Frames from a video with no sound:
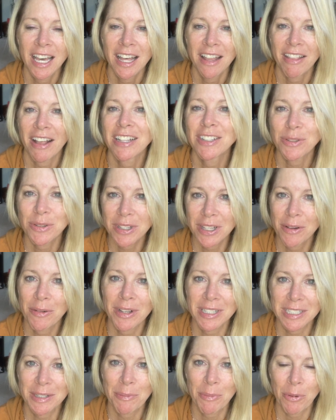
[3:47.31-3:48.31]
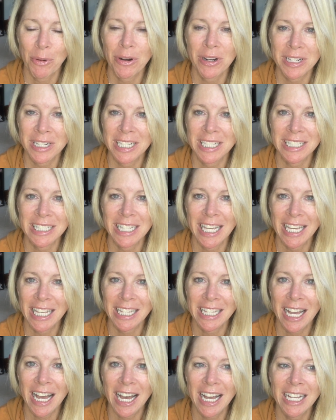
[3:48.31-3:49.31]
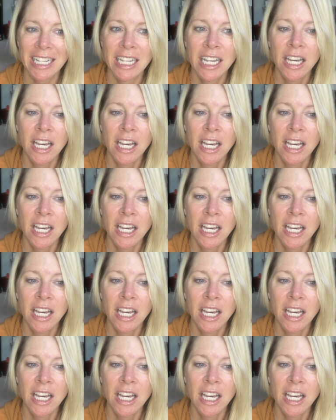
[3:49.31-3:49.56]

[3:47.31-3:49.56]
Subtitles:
that's really what's important, is like not